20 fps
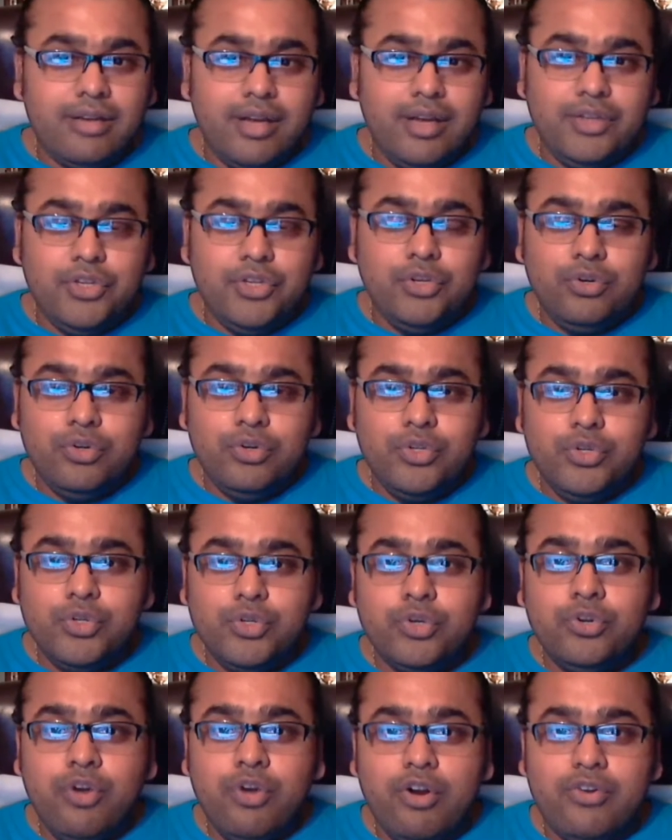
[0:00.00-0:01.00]
you
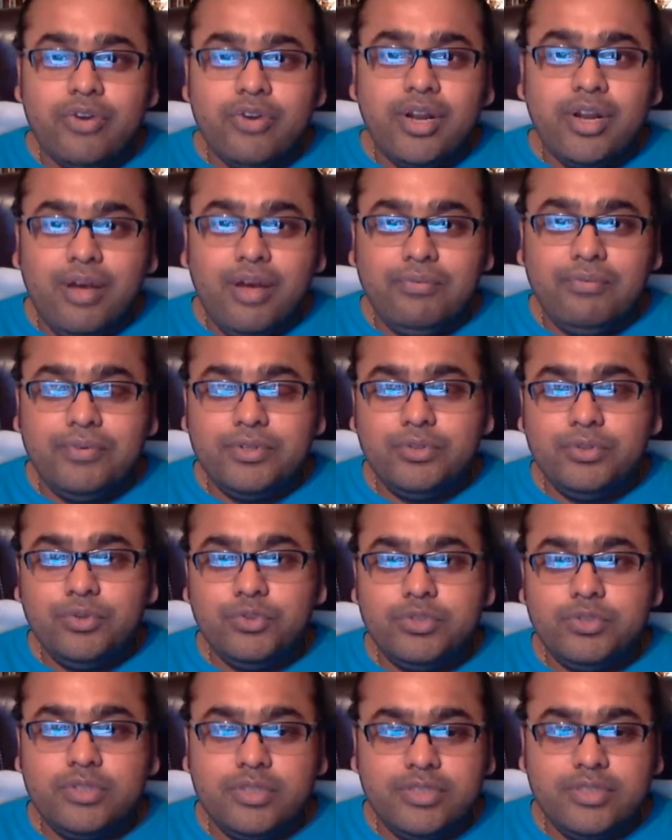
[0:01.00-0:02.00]
should not run after
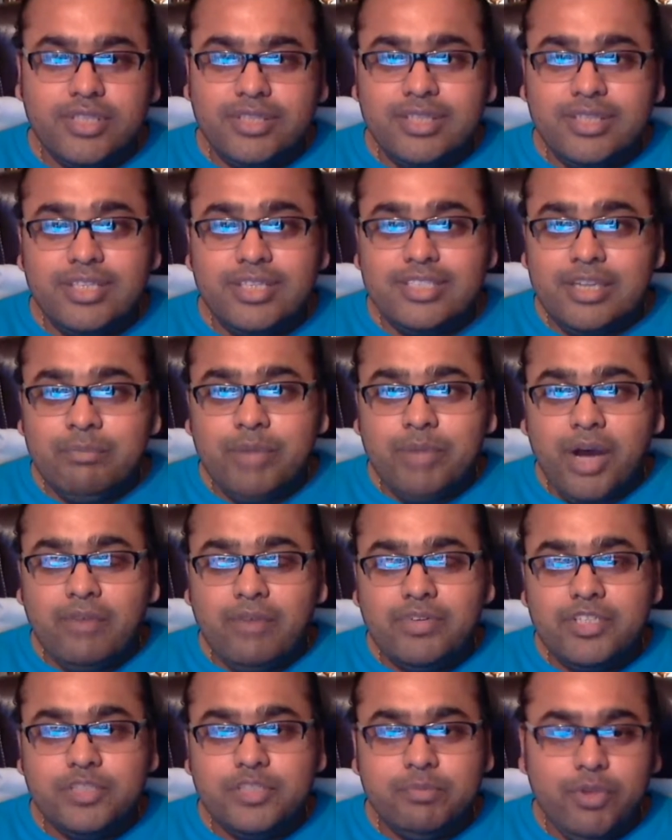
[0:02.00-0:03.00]
those siddhis and
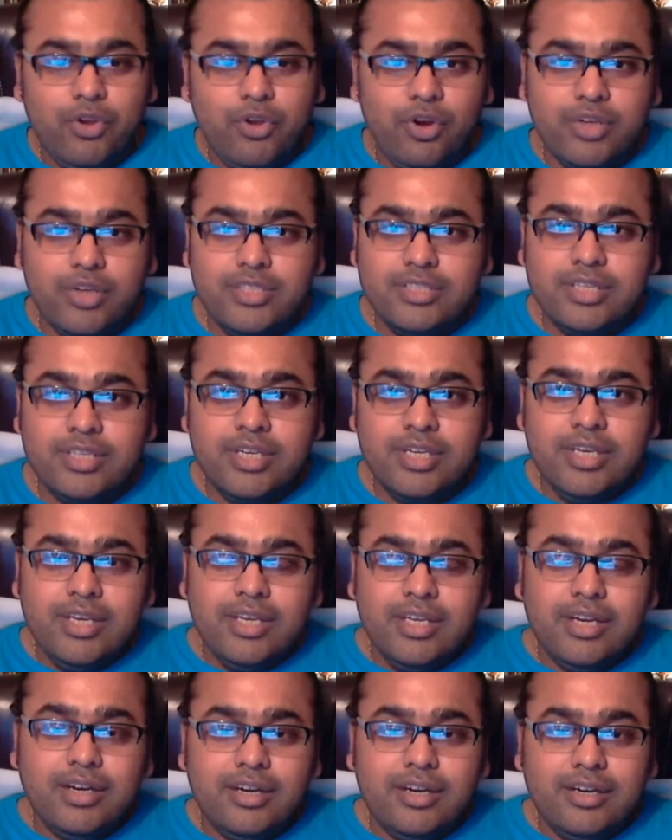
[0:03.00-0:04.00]
powers, because
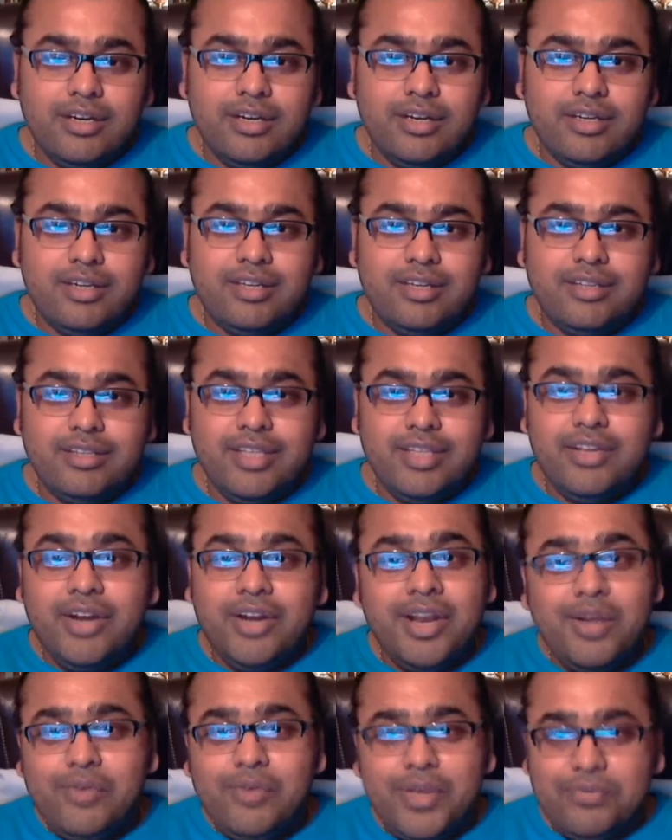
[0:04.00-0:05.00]
they
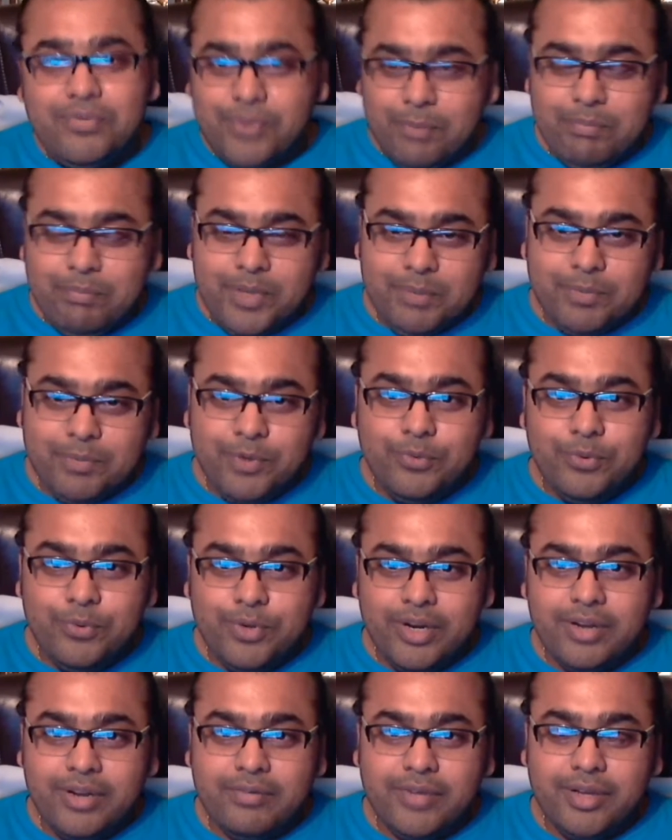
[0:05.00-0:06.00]
run away from people who
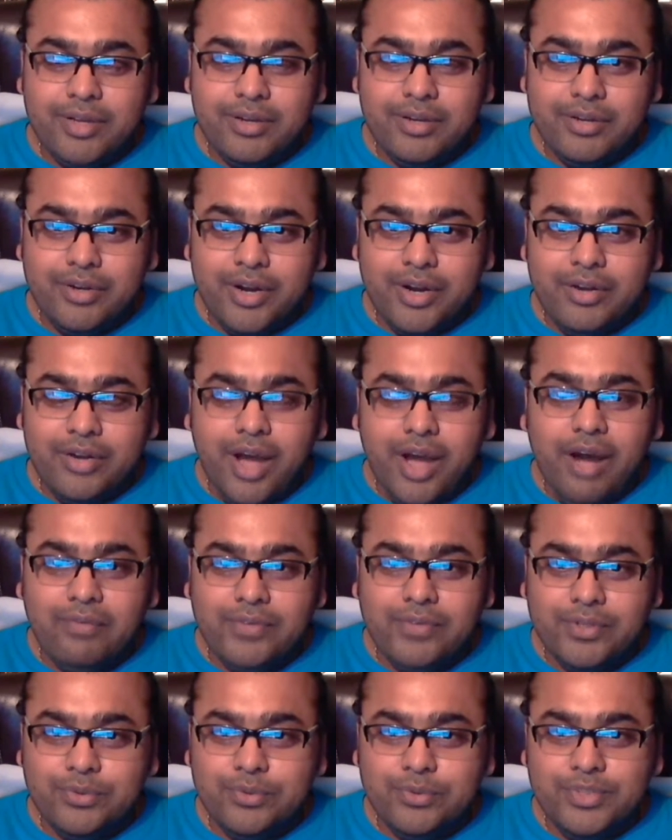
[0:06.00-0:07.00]
run
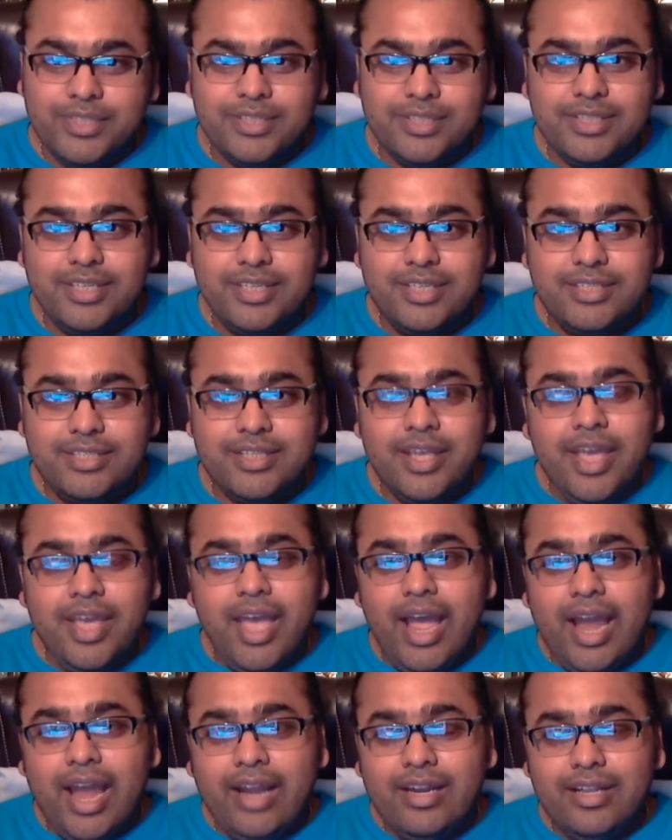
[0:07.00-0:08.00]
after those siddhis,
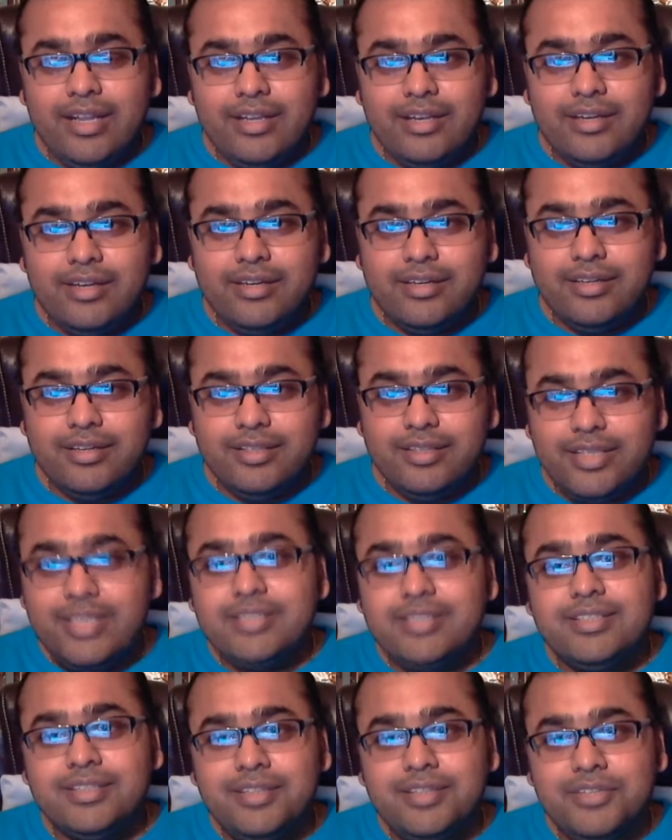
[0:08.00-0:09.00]
and
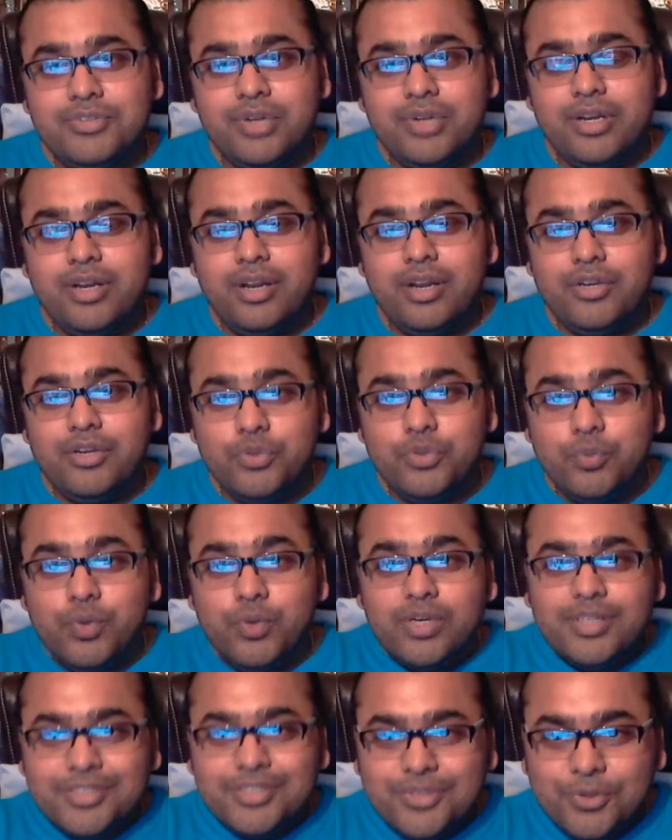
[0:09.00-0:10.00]
these siddhis run
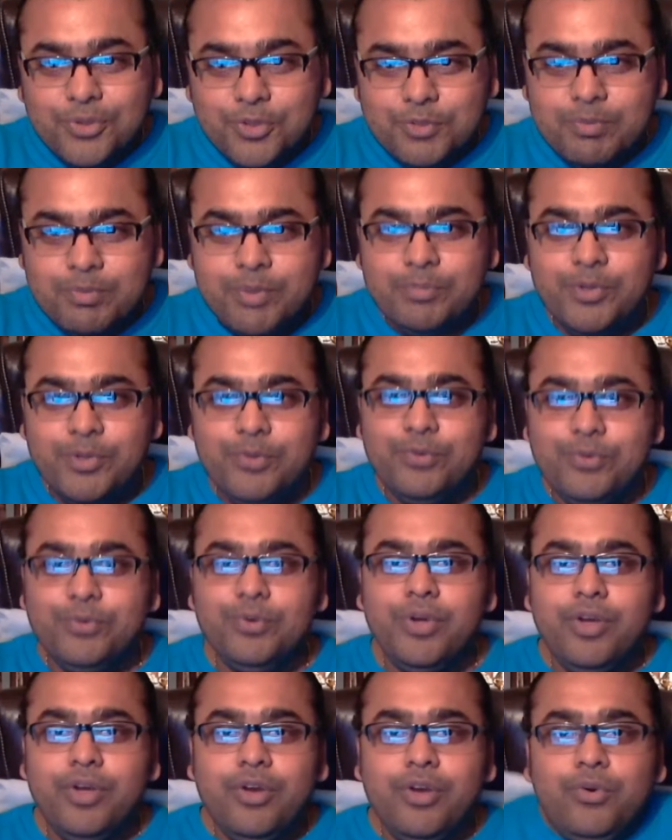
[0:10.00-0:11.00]
towards those
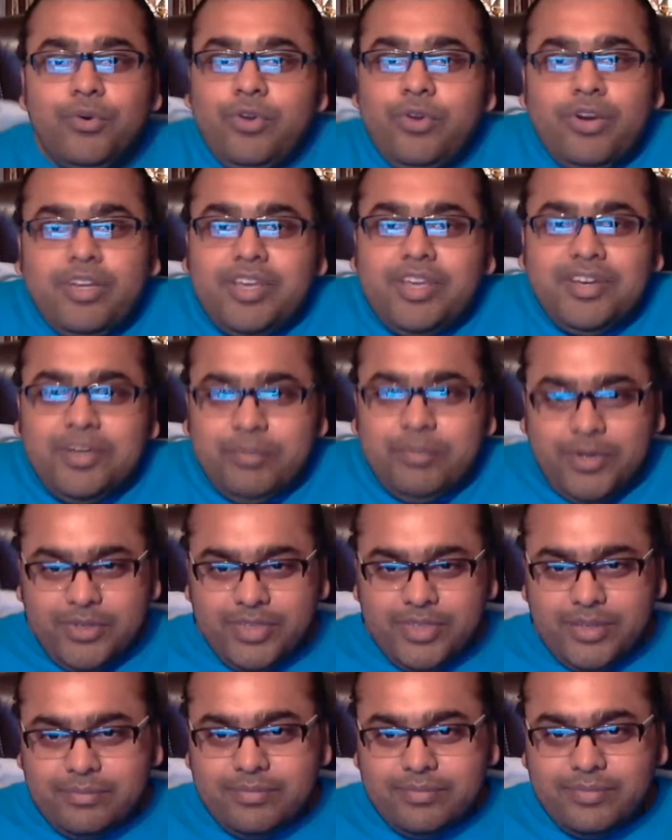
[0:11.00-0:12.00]
people who don't care
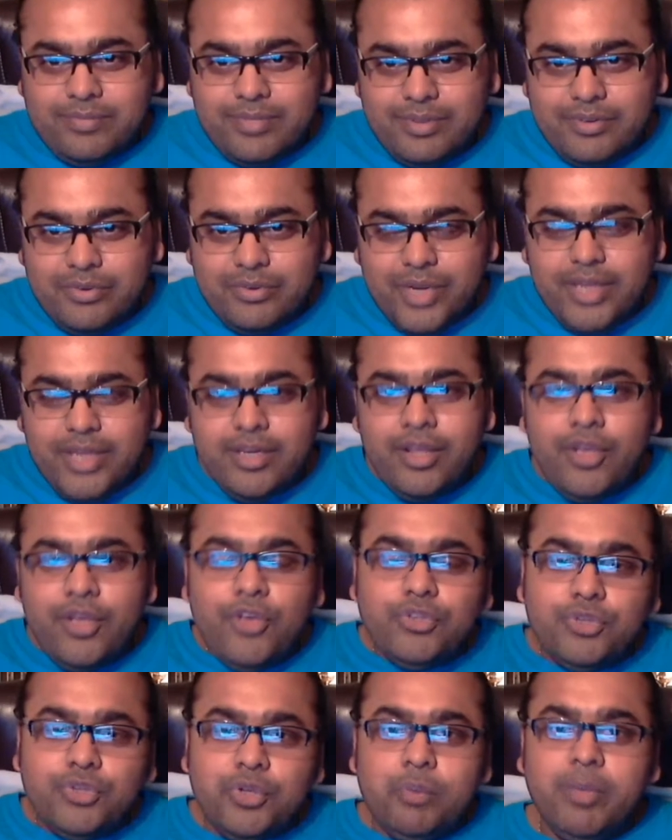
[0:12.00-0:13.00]
about them, right?
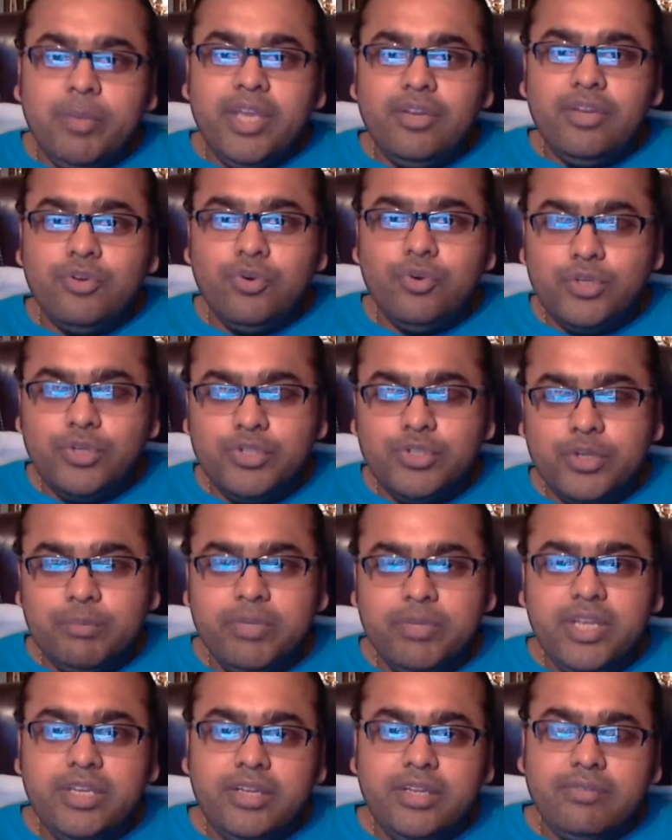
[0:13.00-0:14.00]
So your main goal should
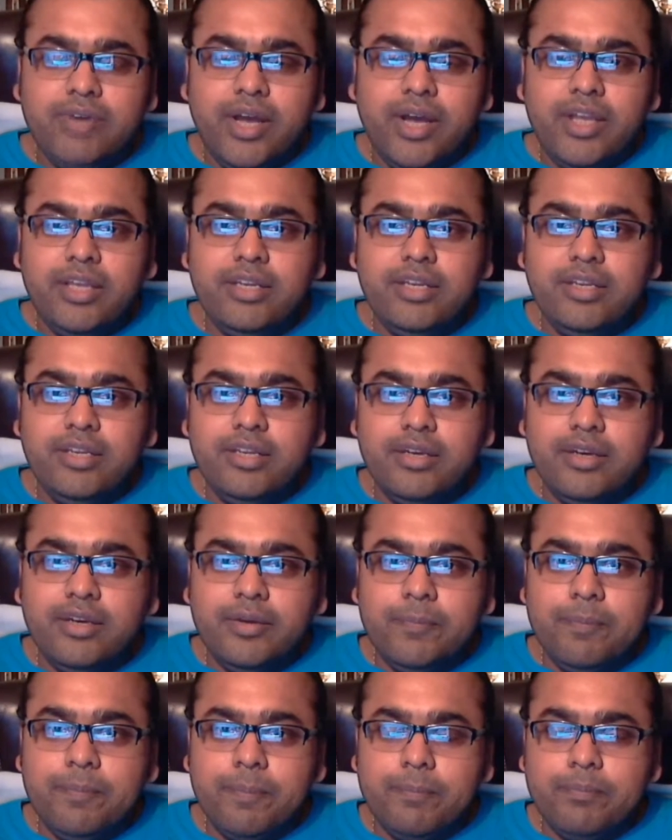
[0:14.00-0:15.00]
be divine,
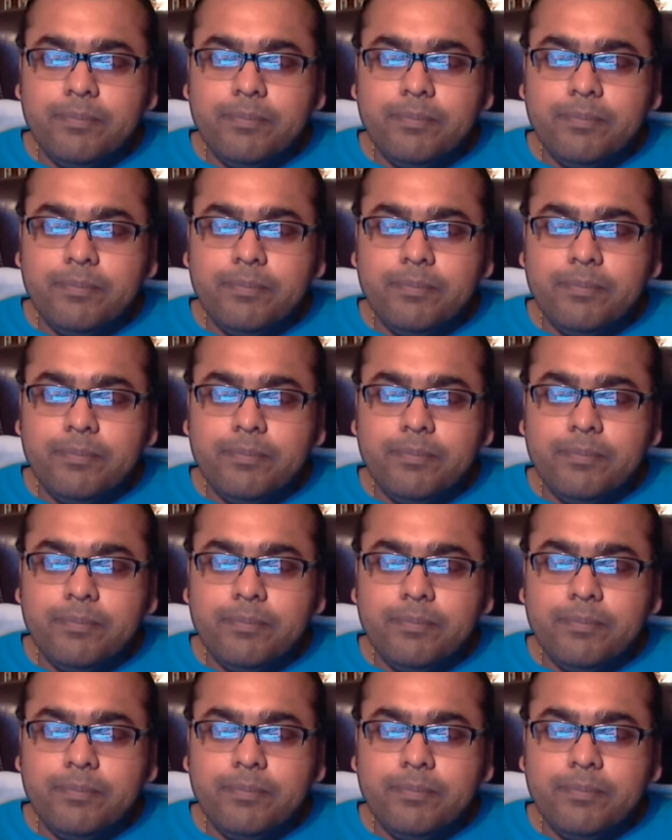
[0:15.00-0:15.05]
uh,